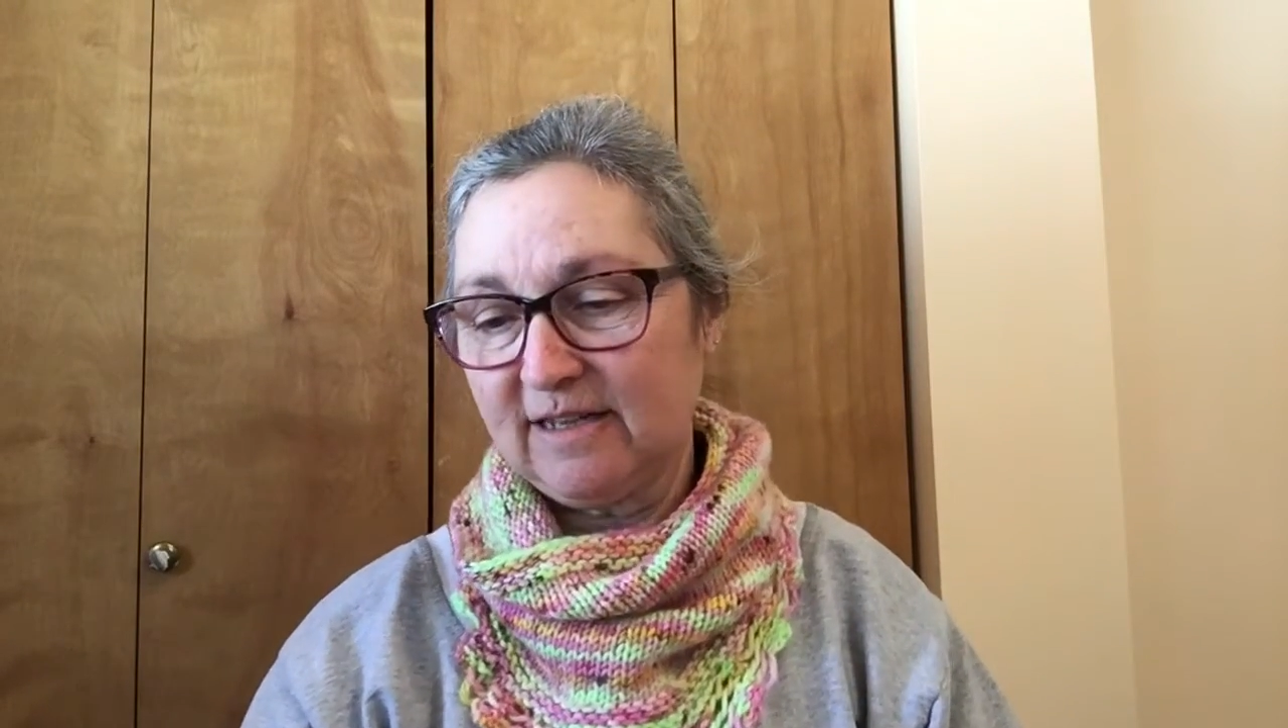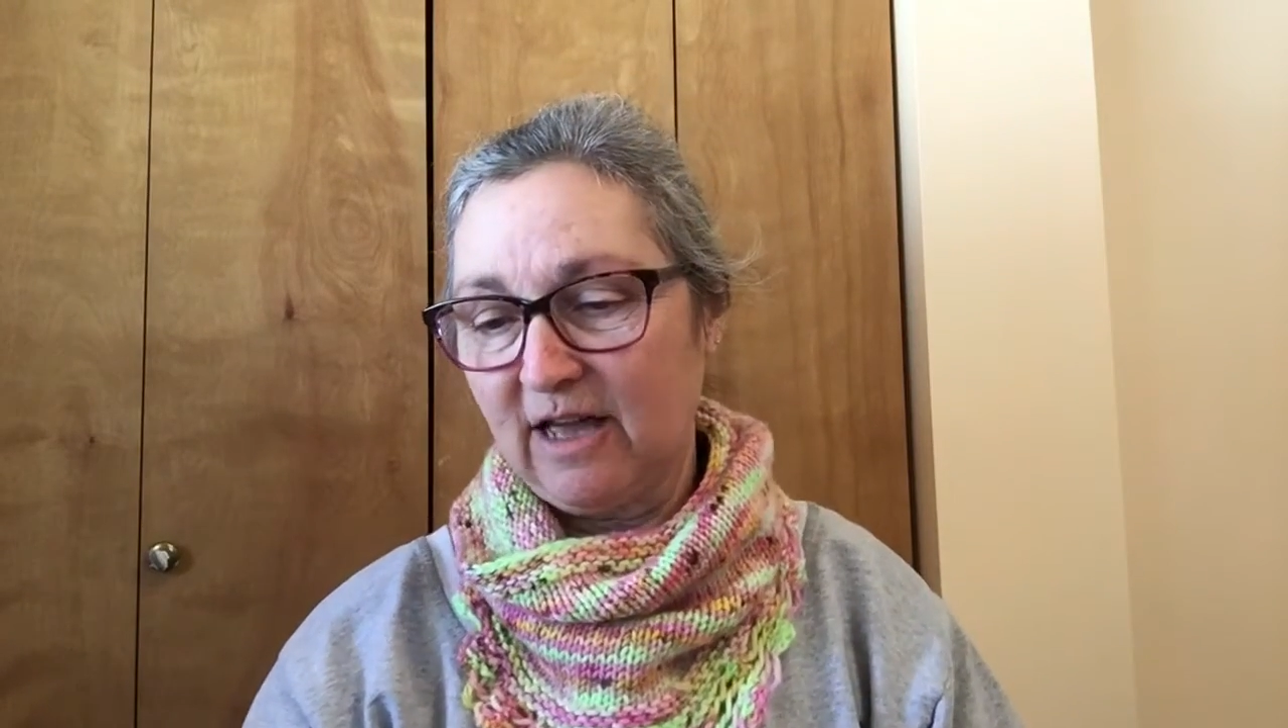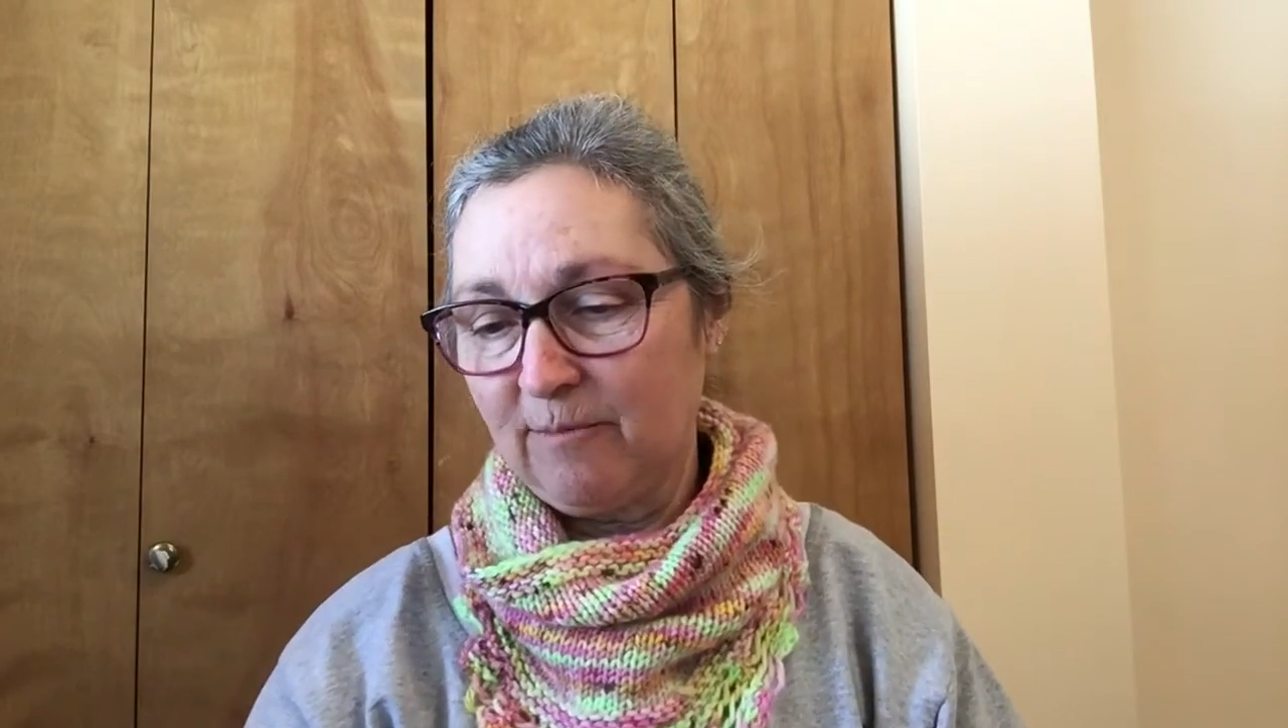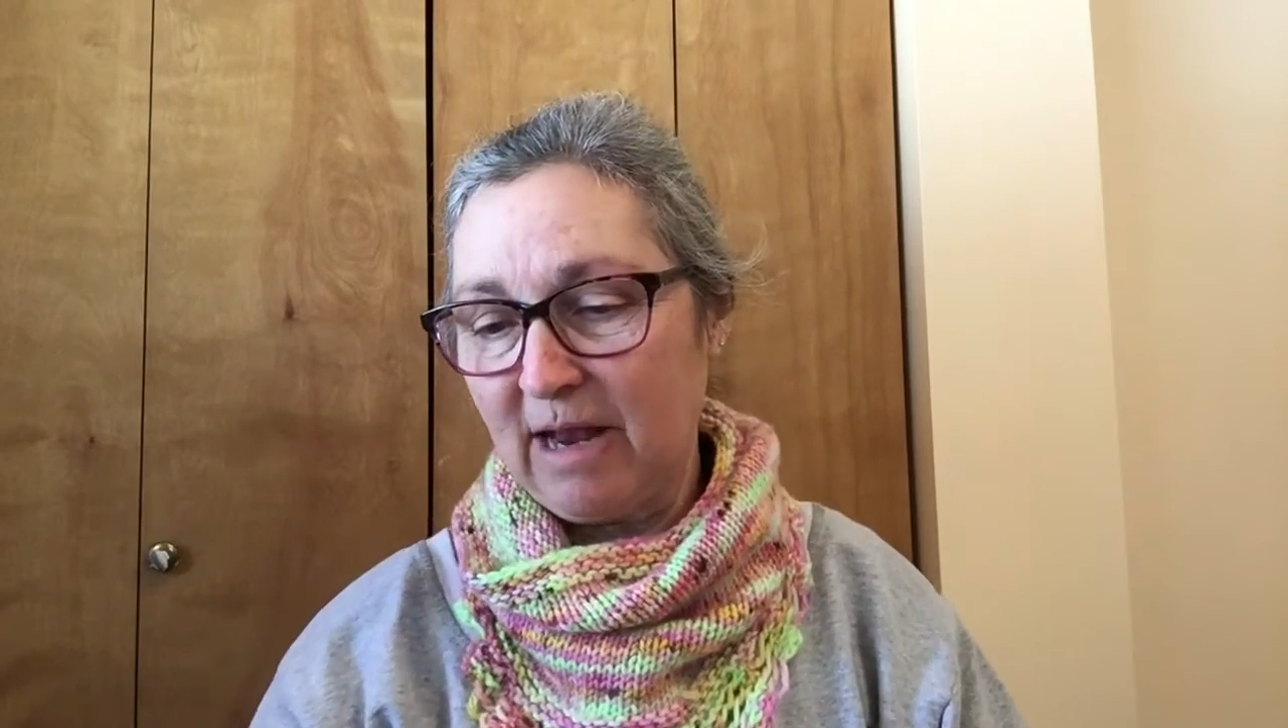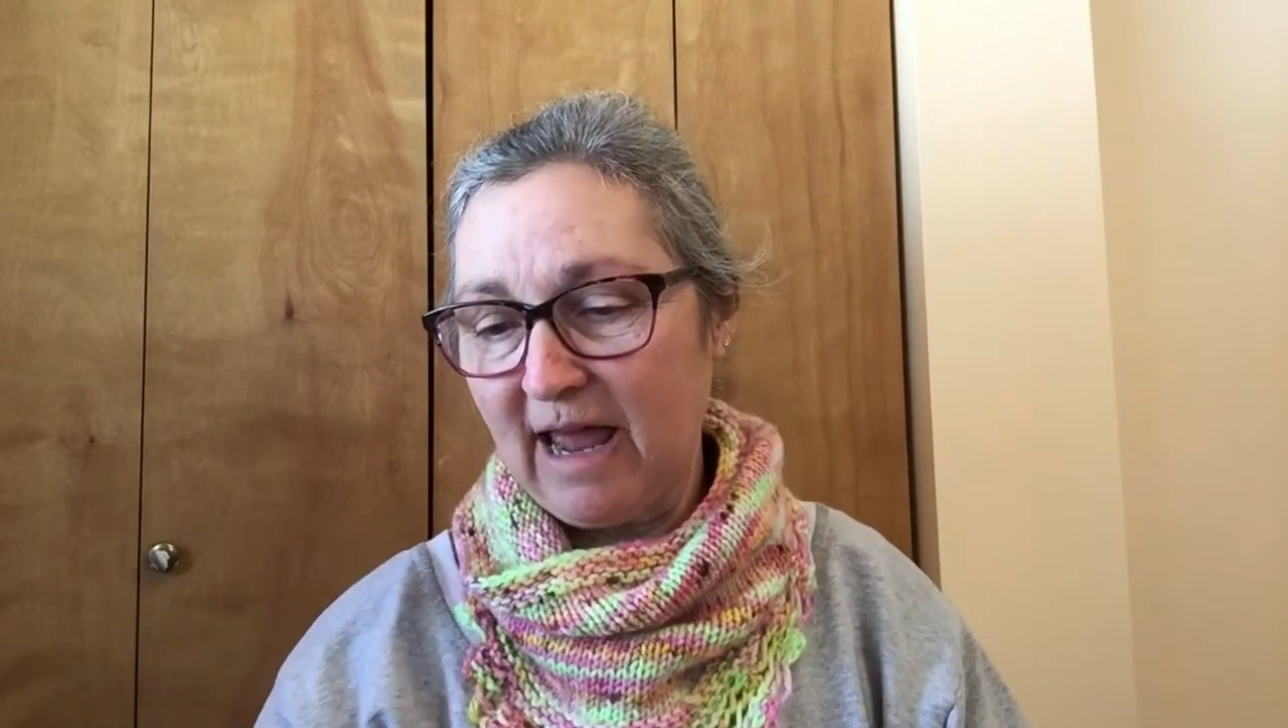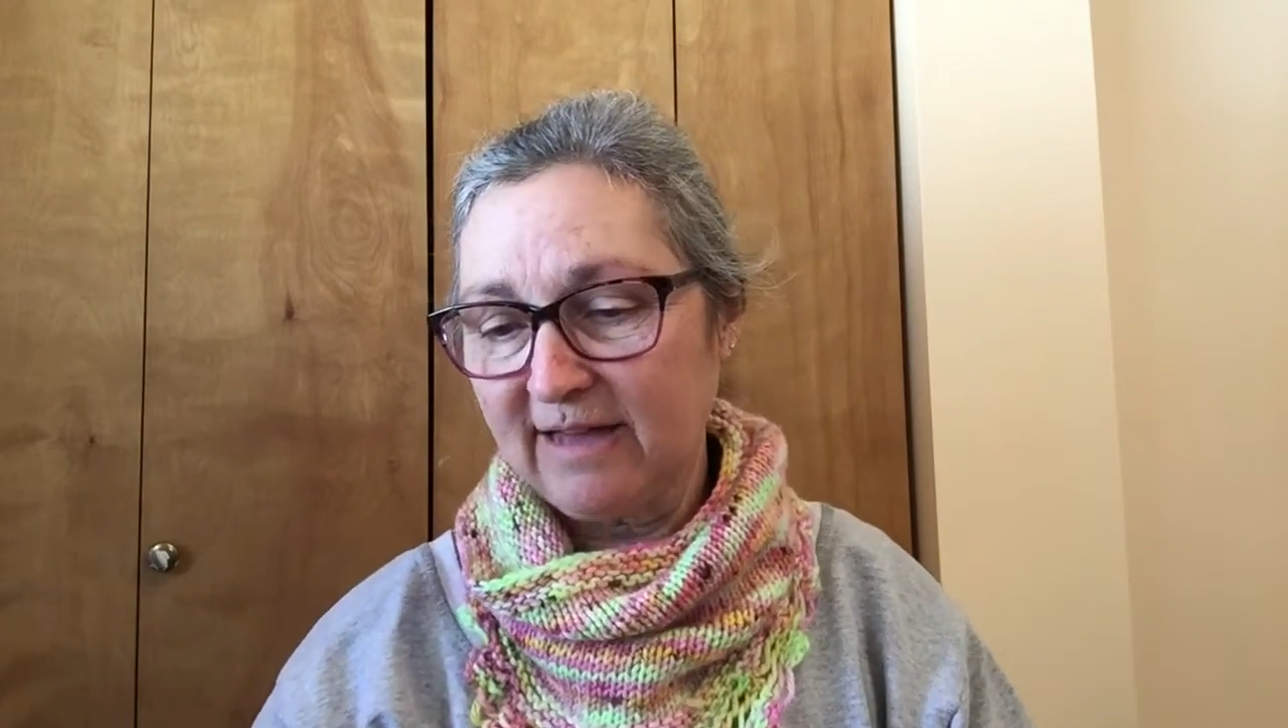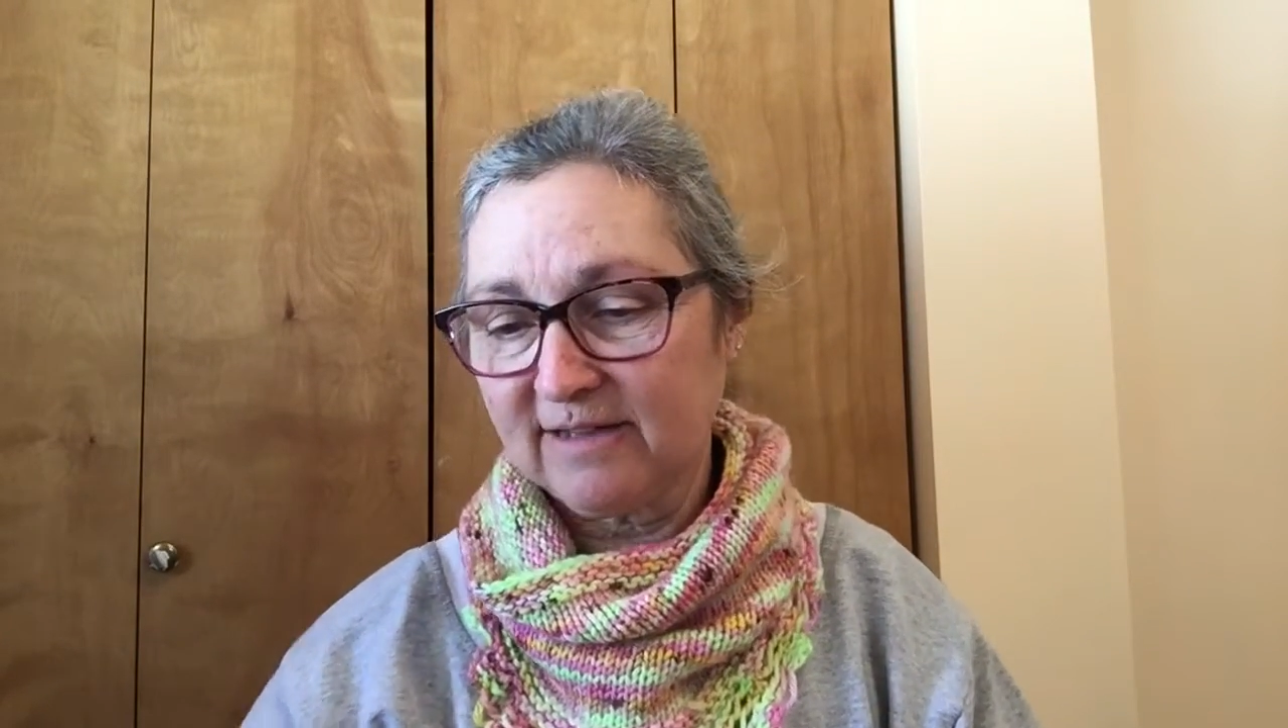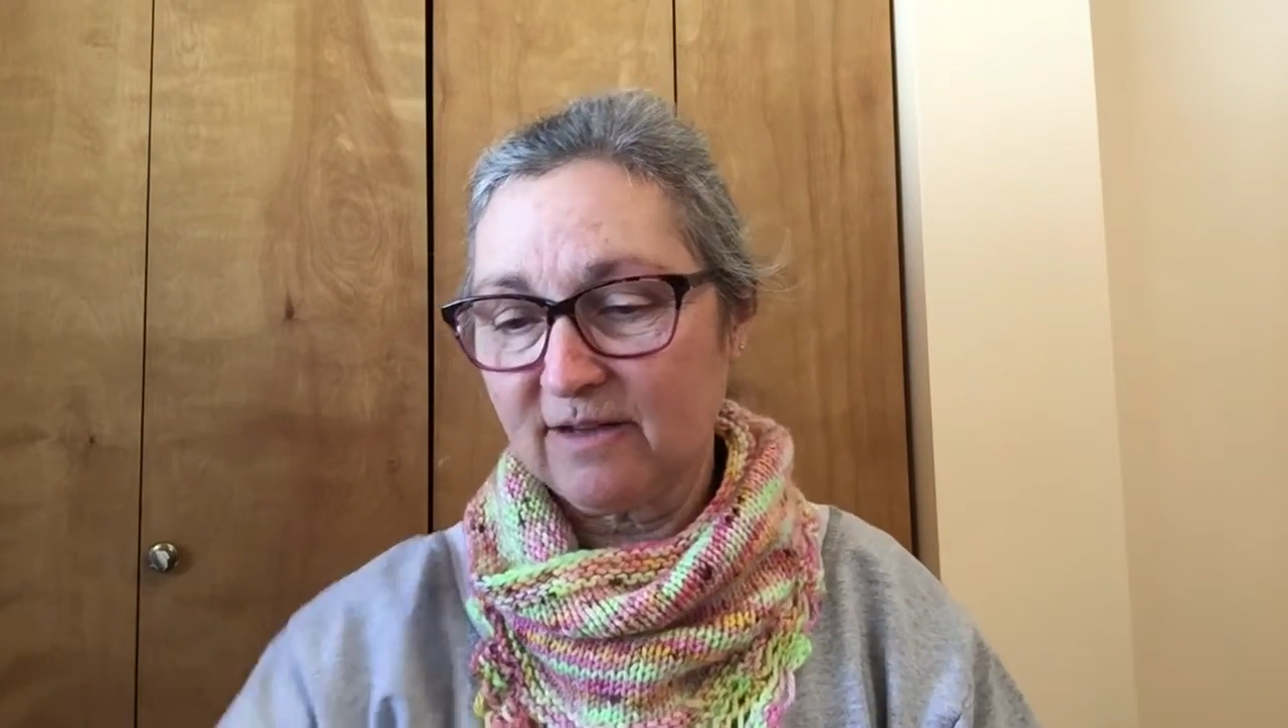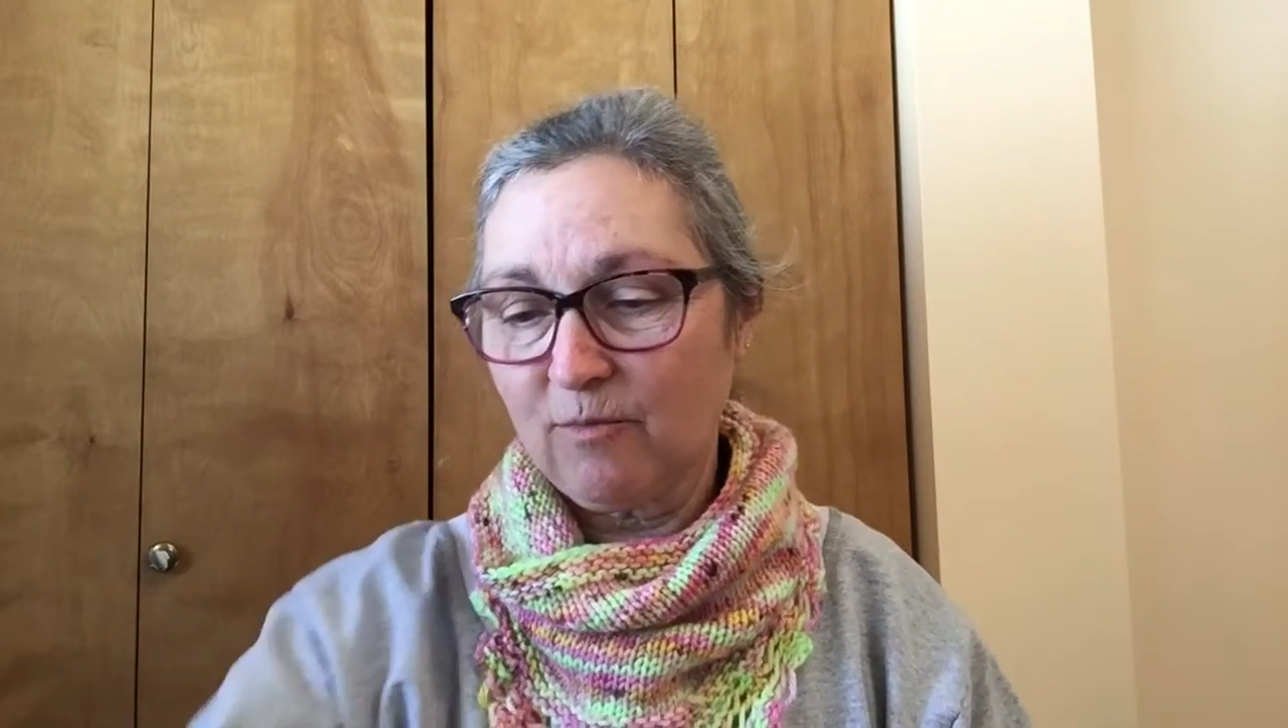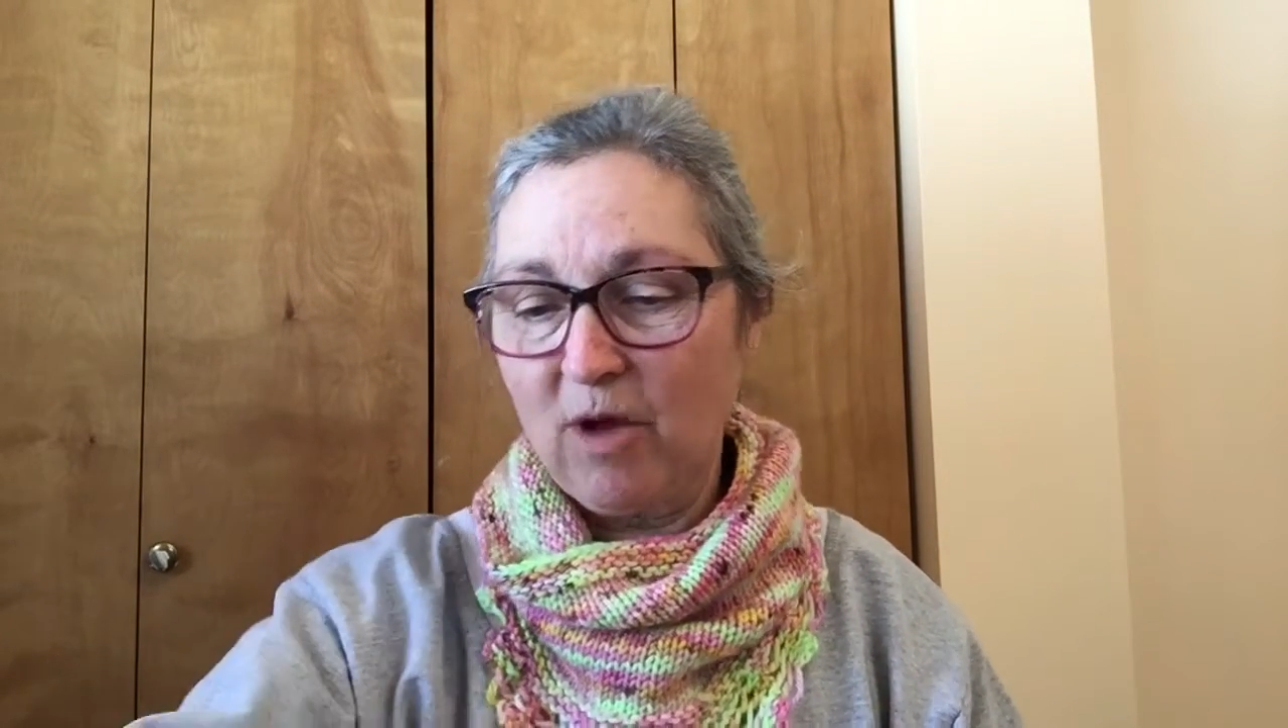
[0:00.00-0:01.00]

my last